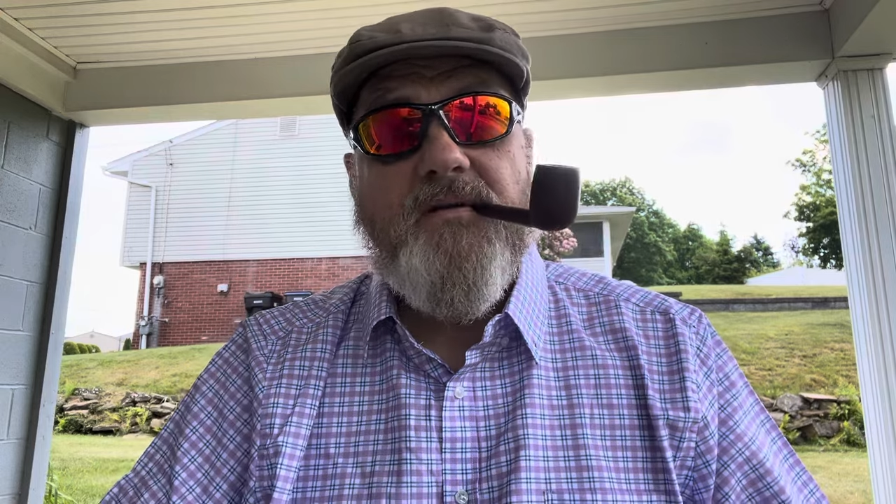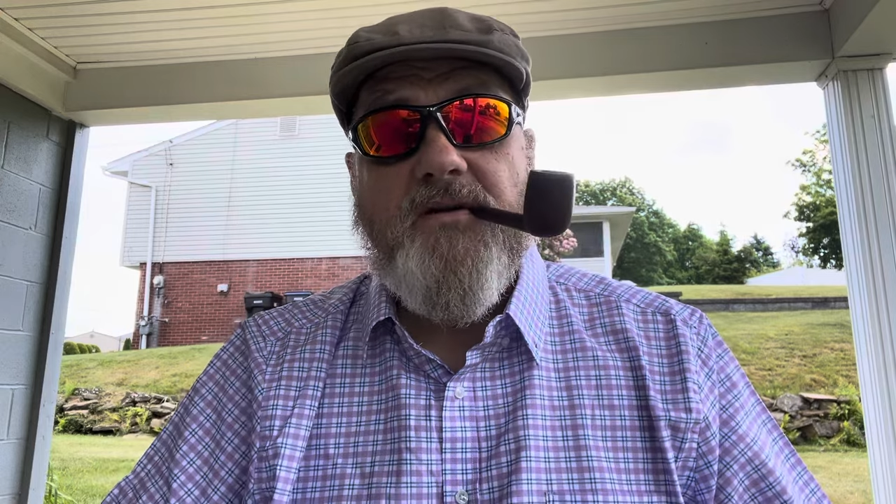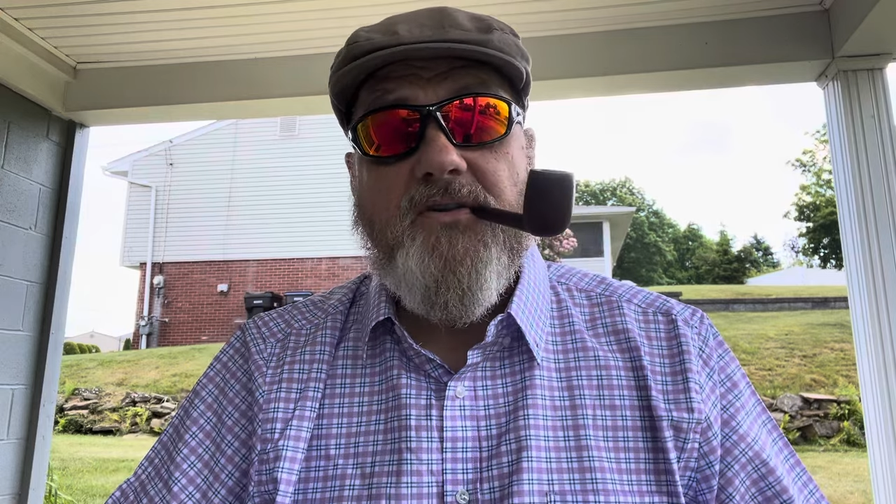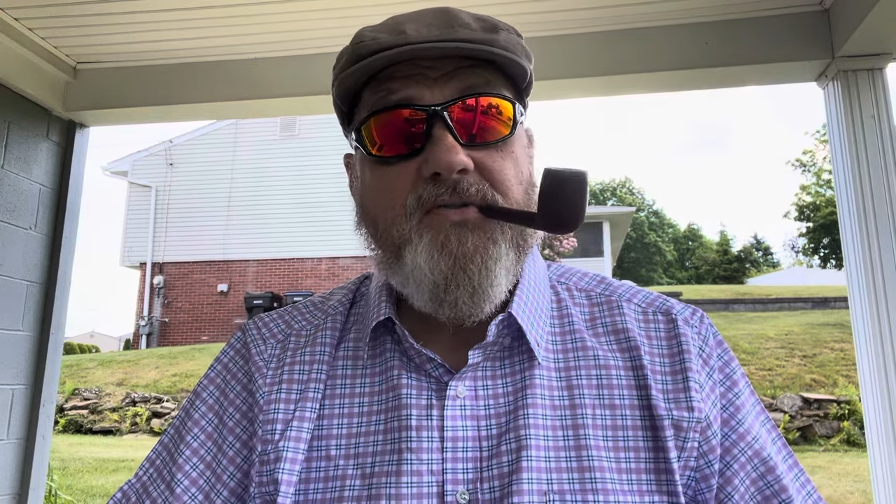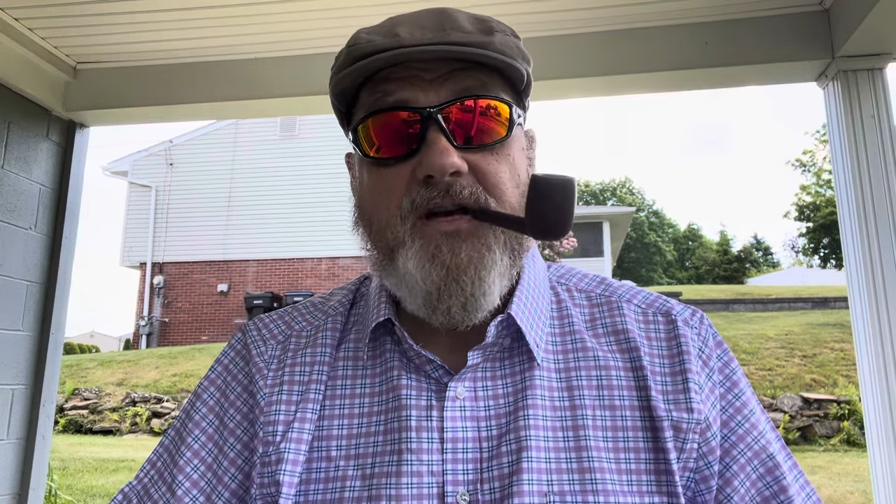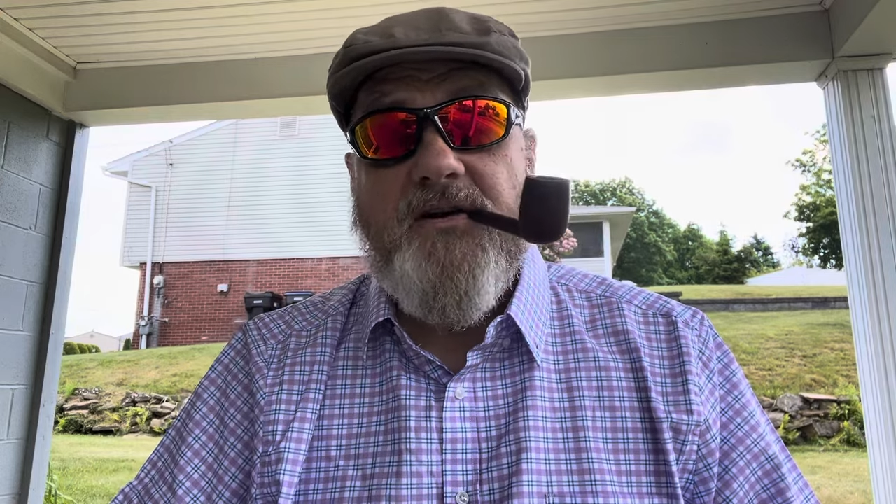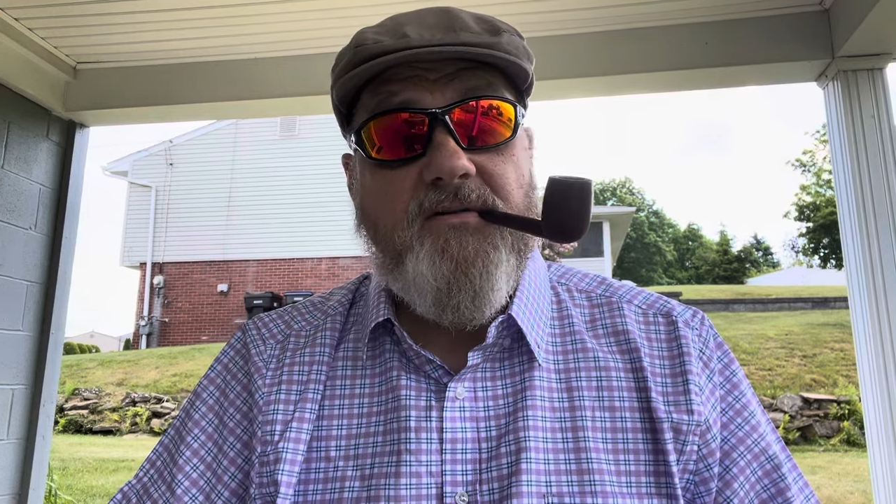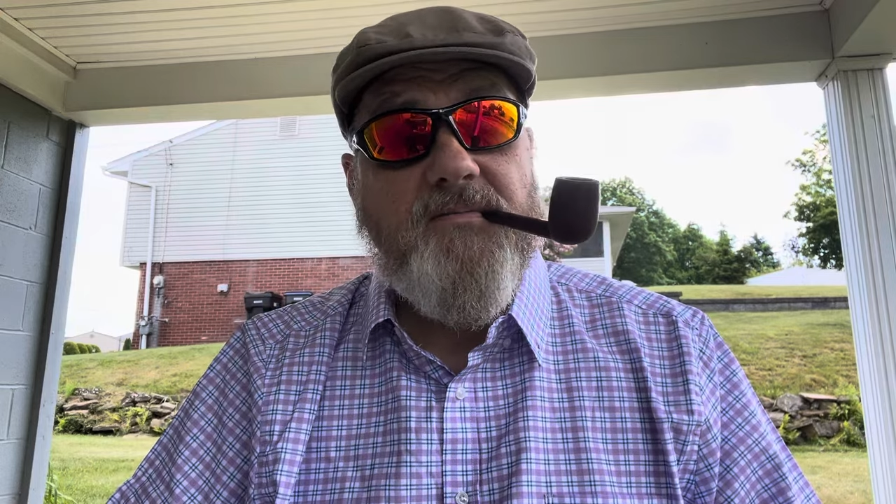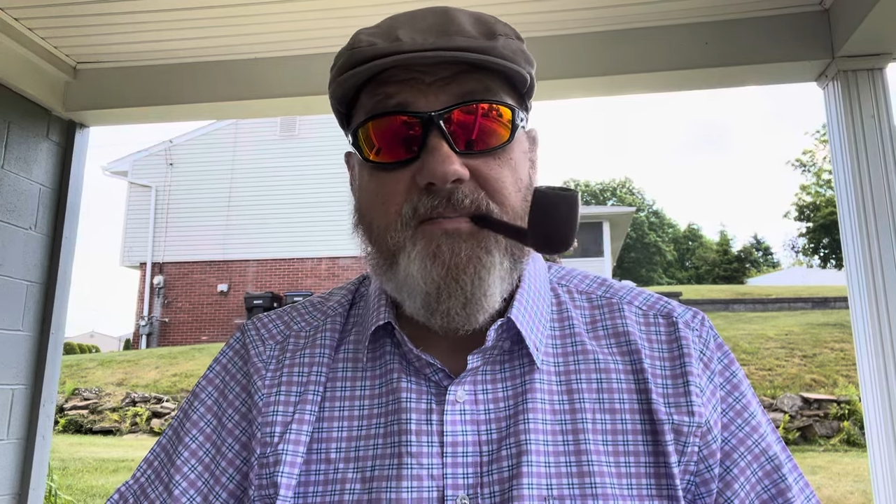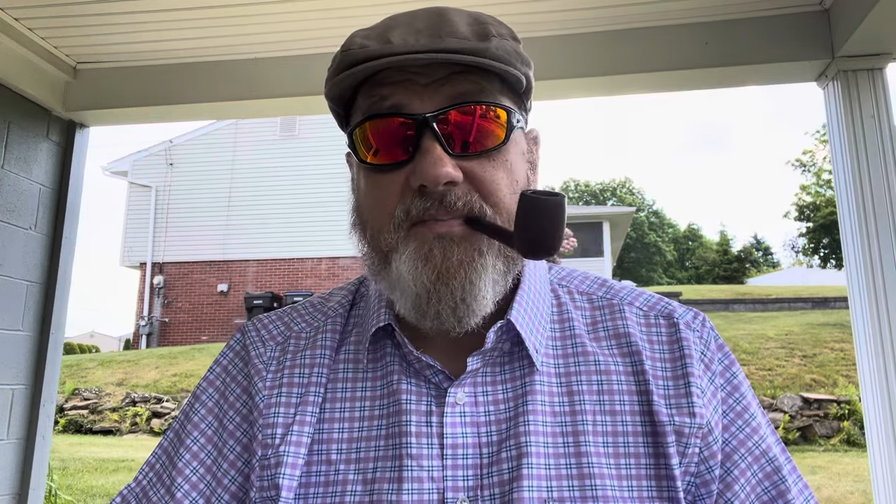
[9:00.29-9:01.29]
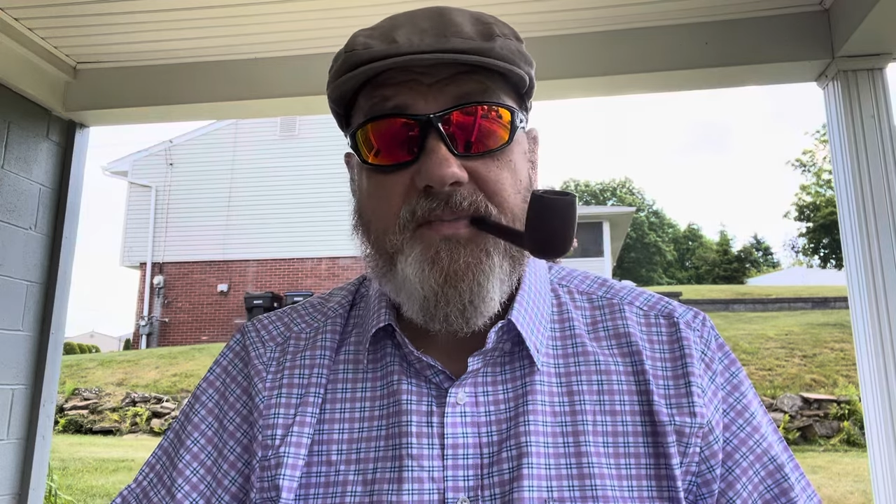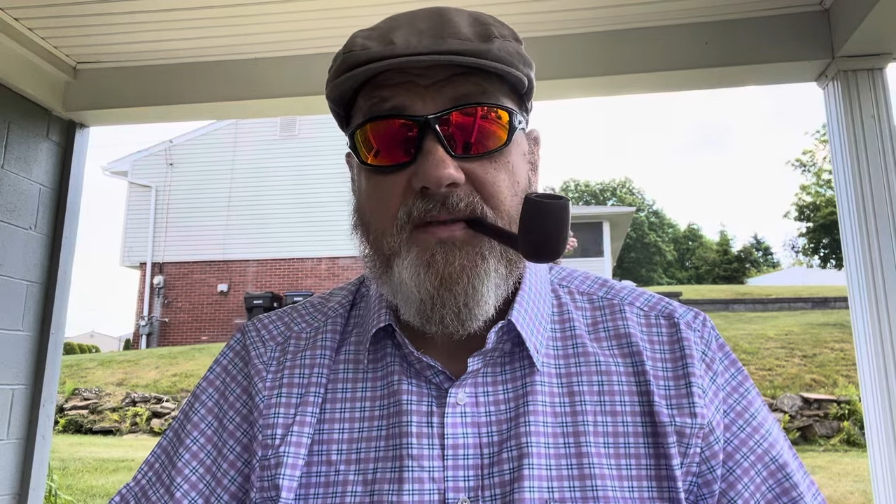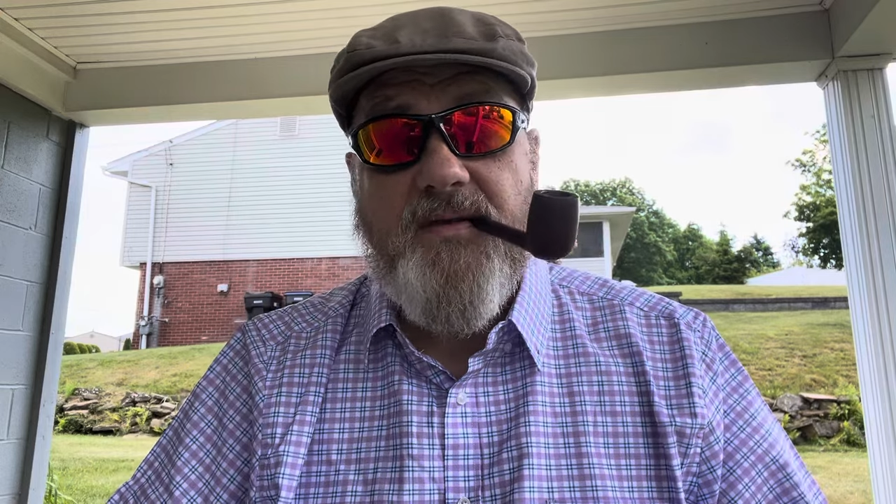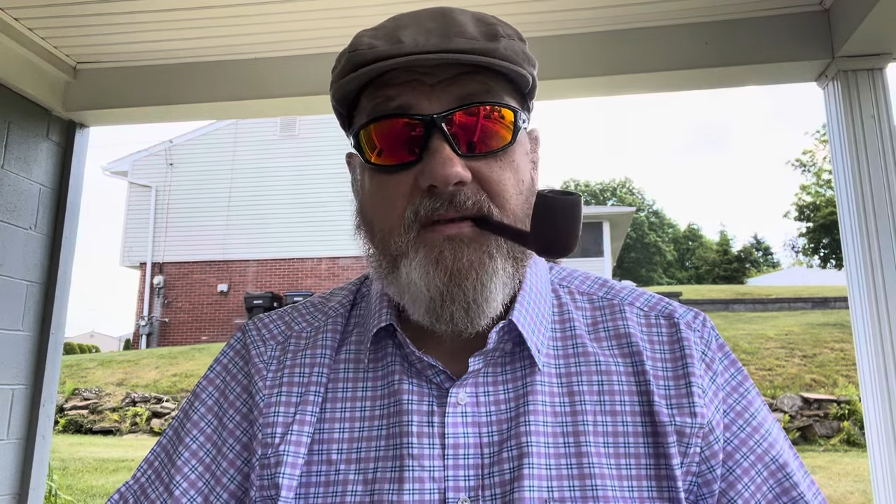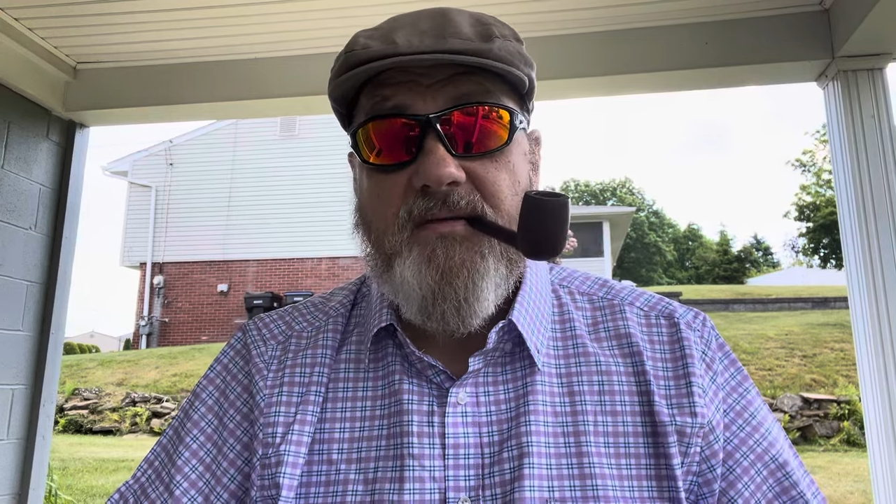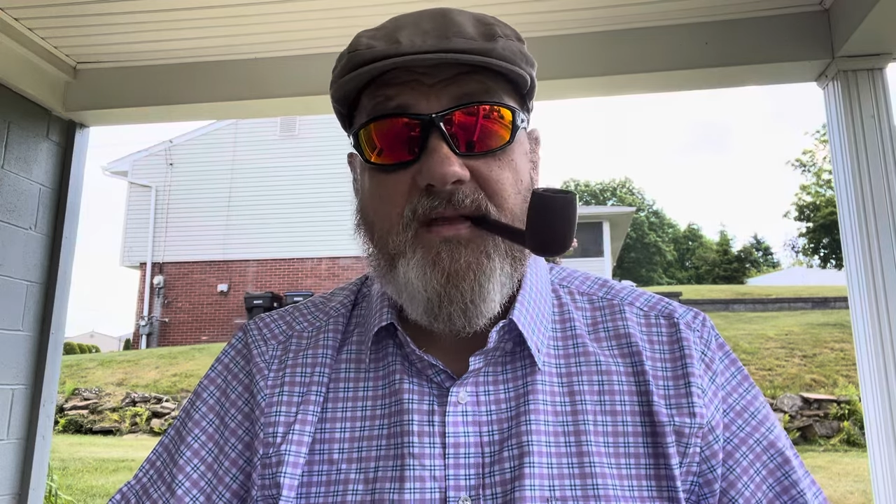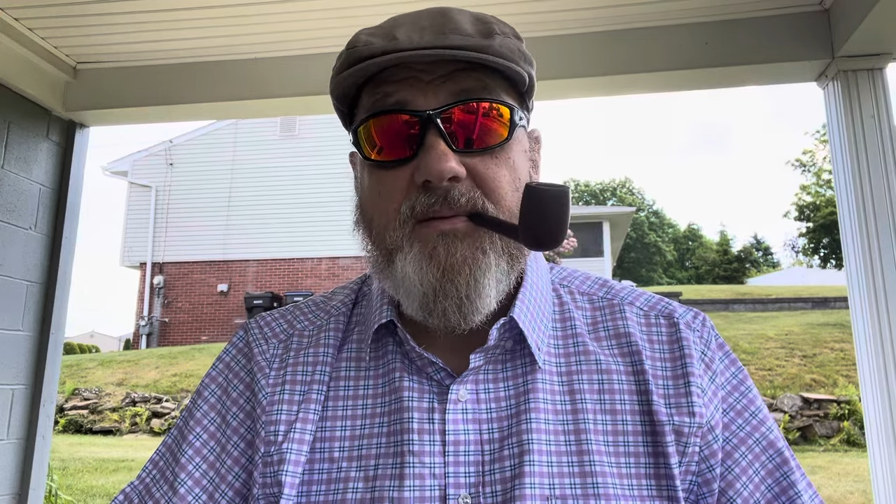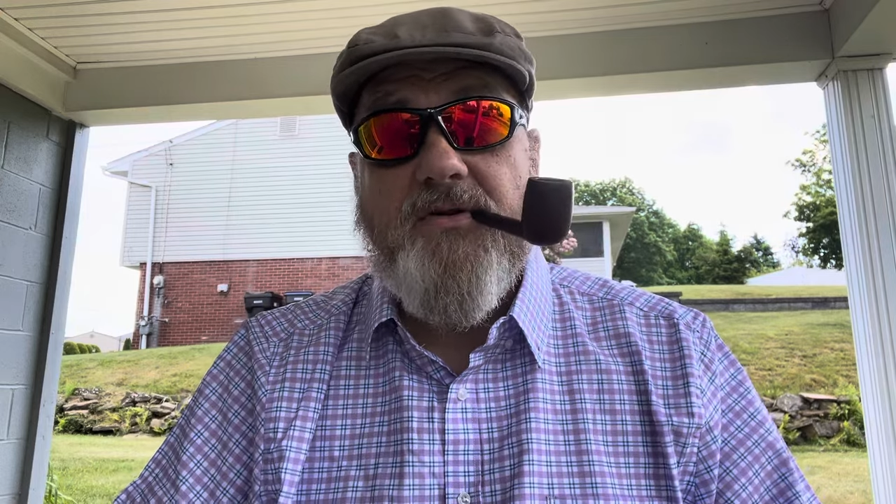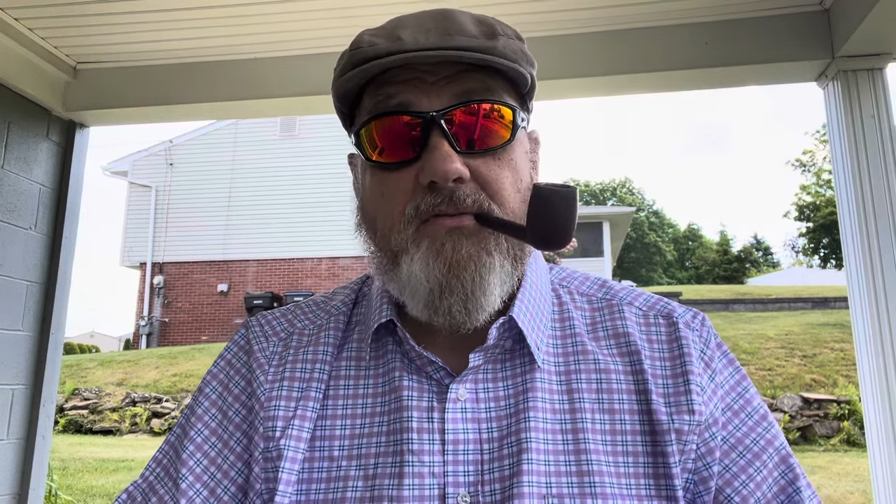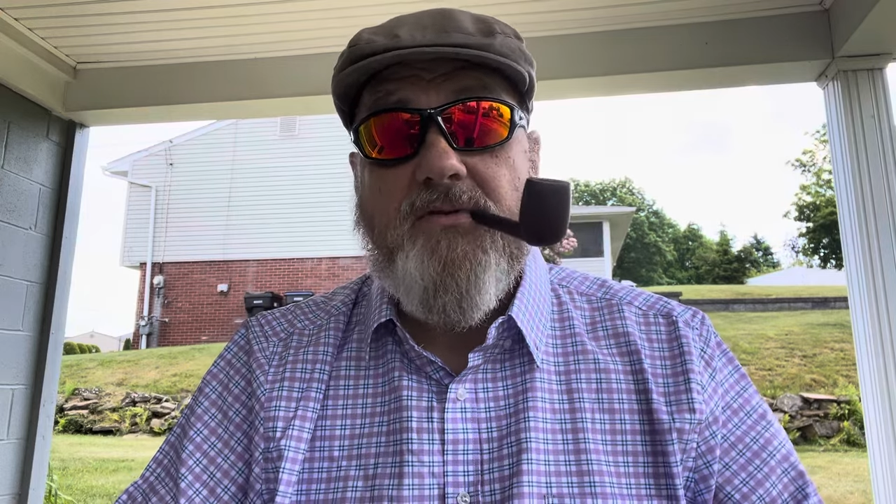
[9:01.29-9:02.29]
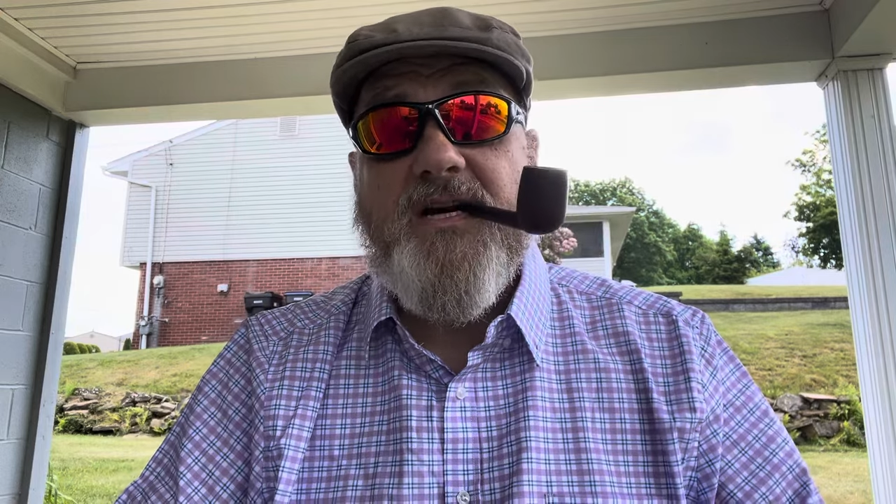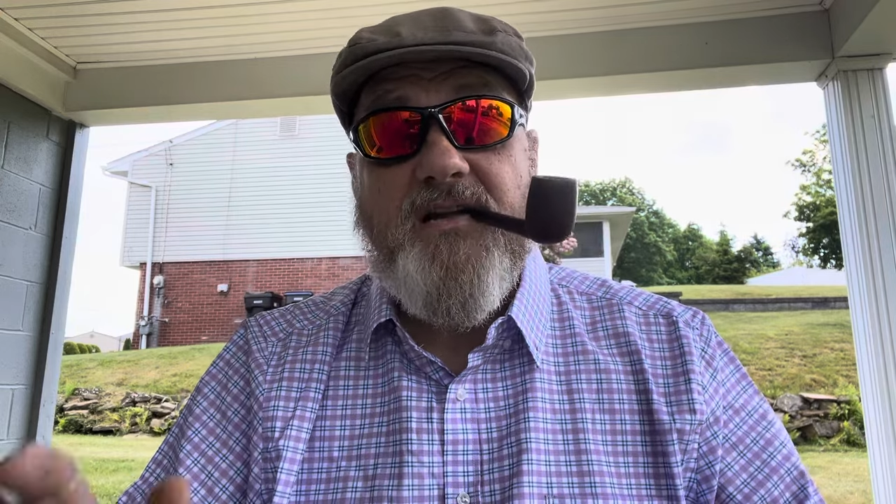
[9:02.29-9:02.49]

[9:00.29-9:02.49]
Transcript: Oh no. Number one,